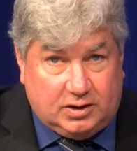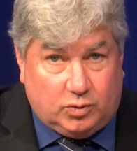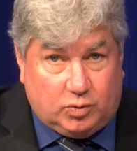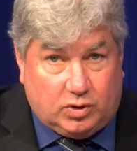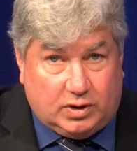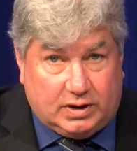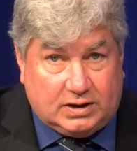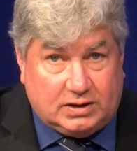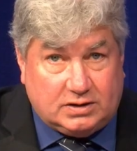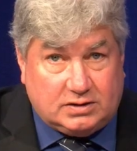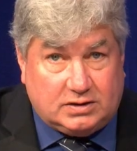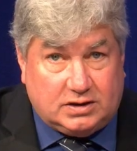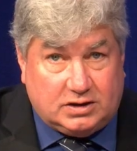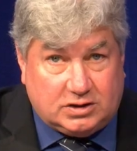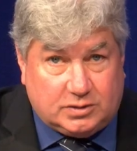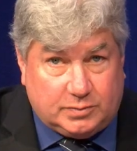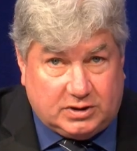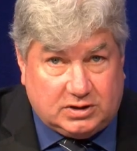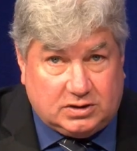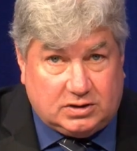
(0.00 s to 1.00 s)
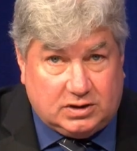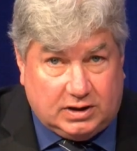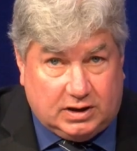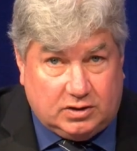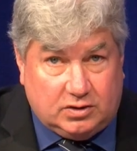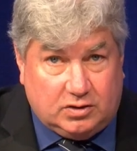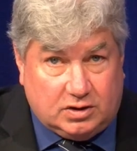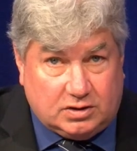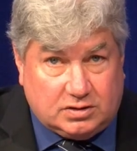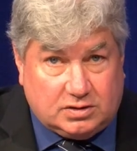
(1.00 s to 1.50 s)
workers and especially our
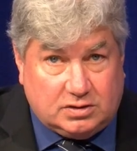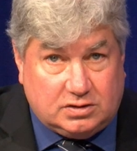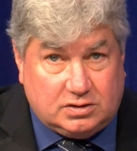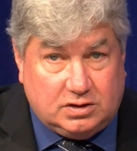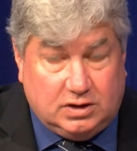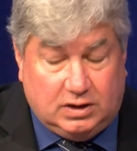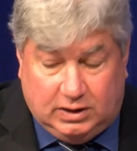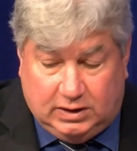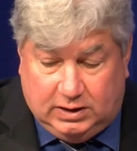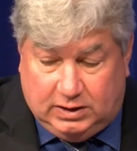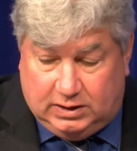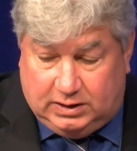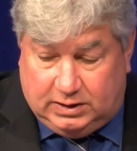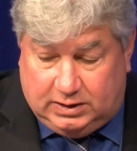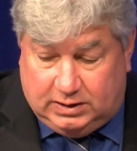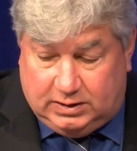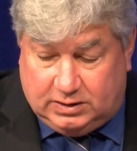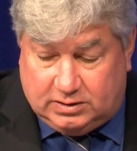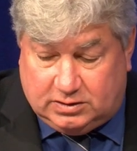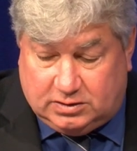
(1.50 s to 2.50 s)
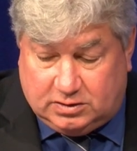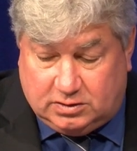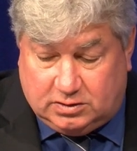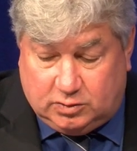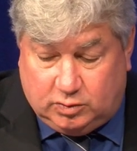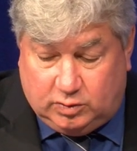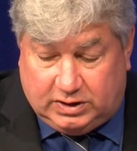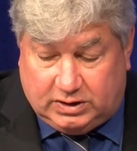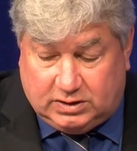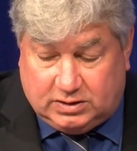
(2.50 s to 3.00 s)
nurses. And this is
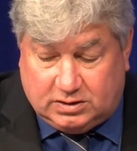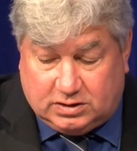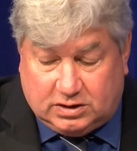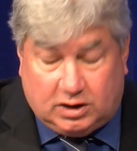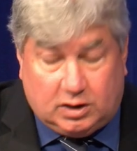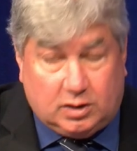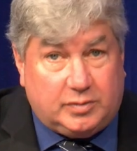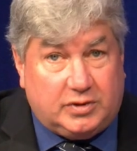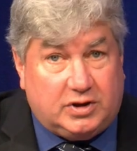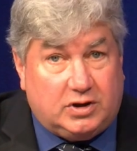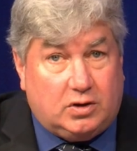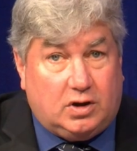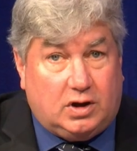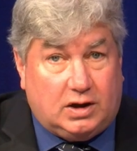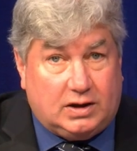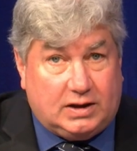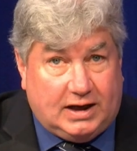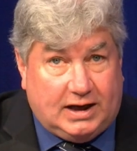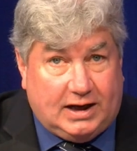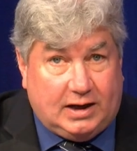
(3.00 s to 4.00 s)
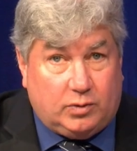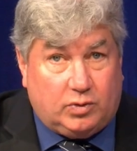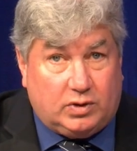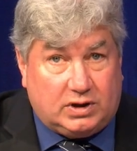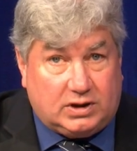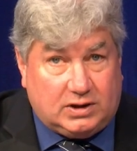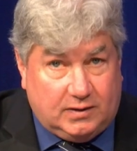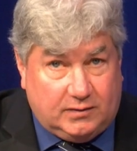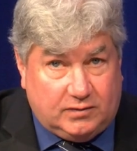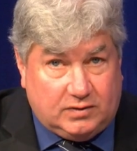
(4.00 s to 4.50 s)
a week to celebrate all the hard
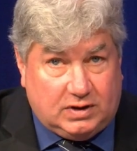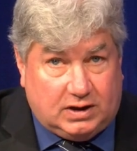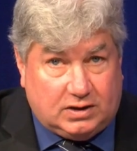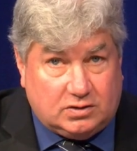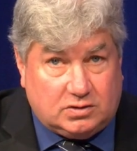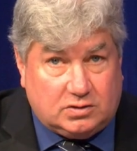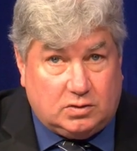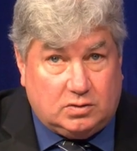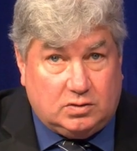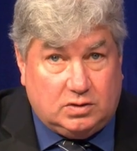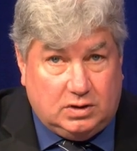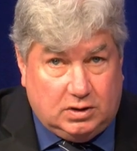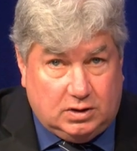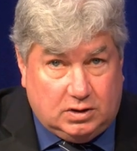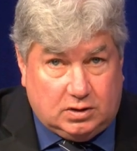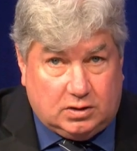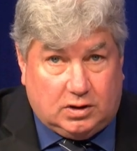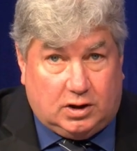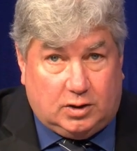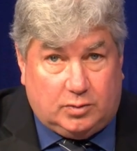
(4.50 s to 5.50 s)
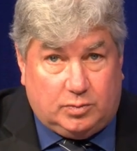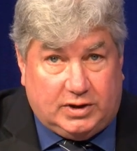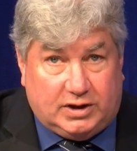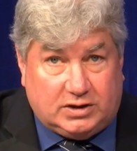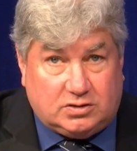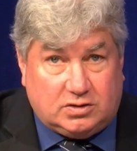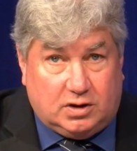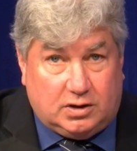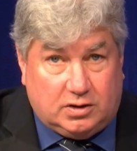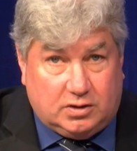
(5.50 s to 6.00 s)
work they've done. So God
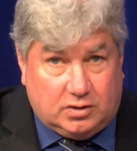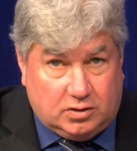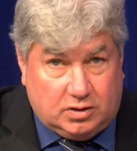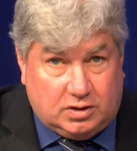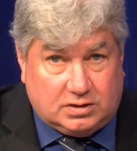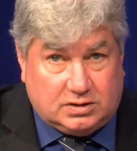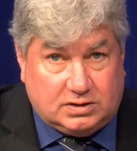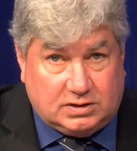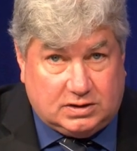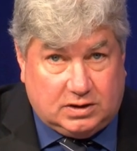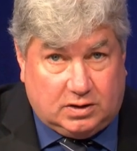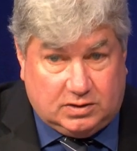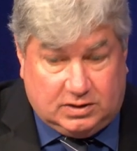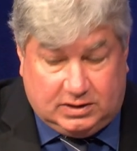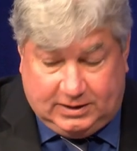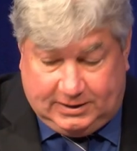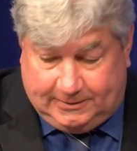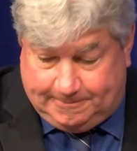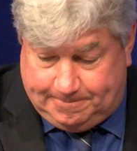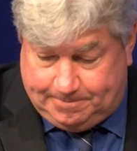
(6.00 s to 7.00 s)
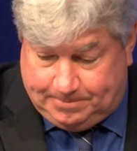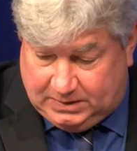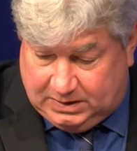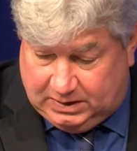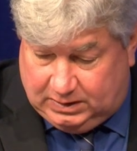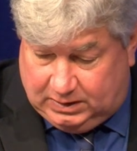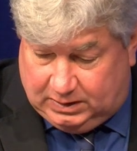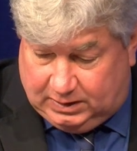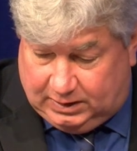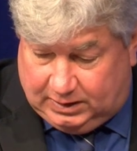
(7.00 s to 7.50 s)
bless all the nurses out there.
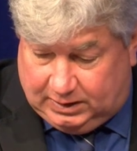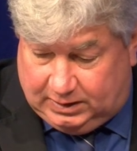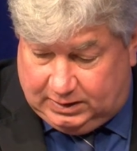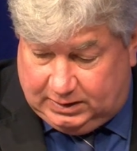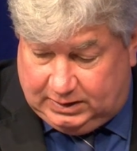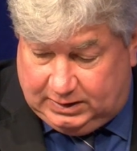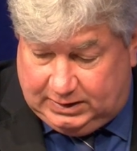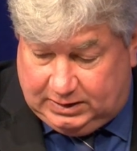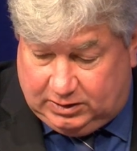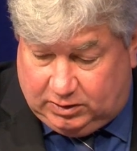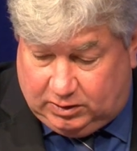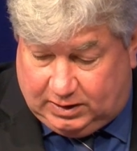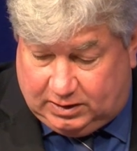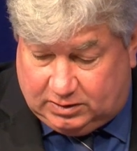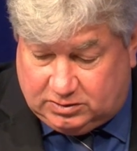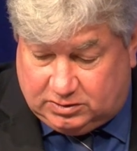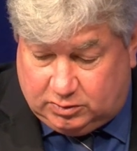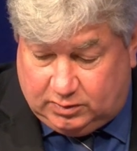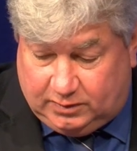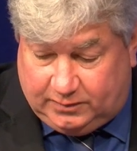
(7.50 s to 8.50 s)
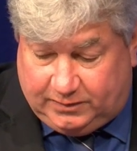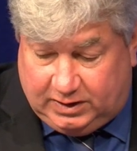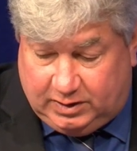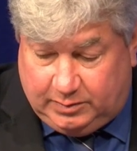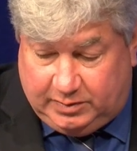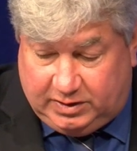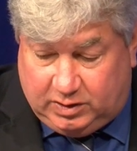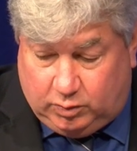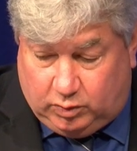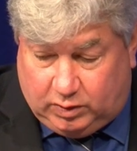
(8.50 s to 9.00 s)
Uh, and also, if
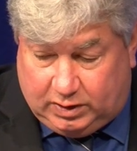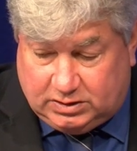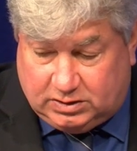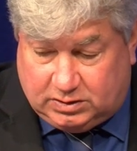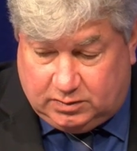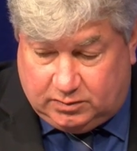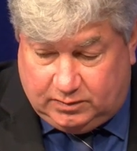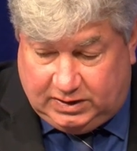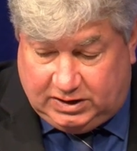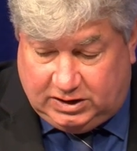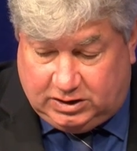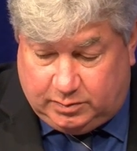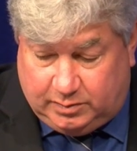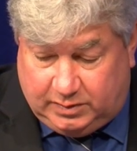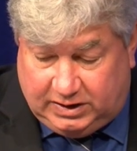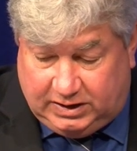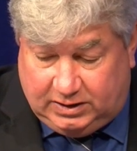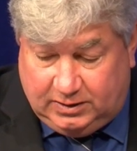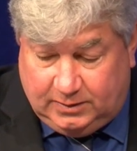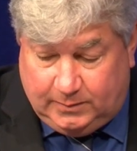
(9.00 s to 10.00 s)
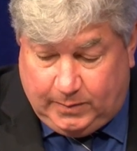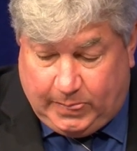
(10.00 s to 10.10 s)
anybody wants to reach me,